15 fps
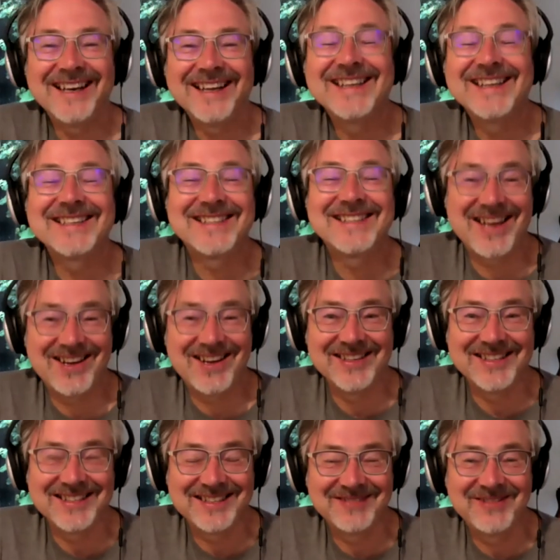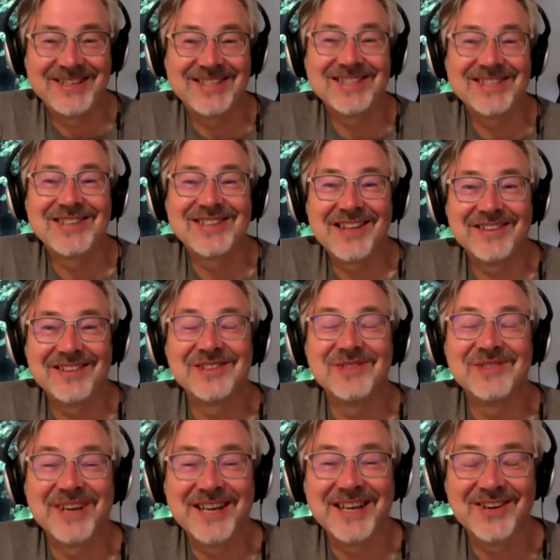That's a challenge. We just challenged
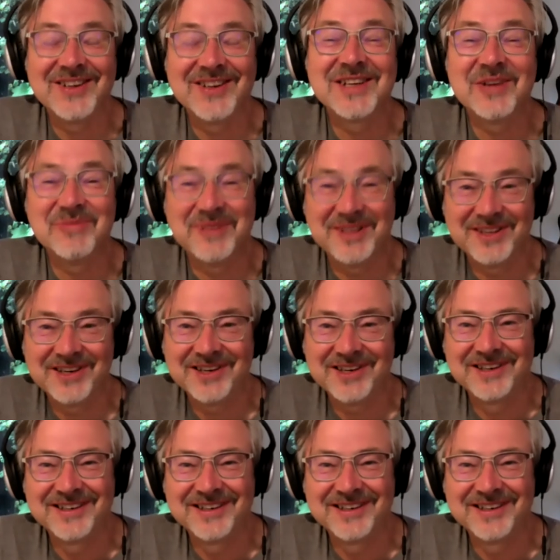them right now, because I'll be there.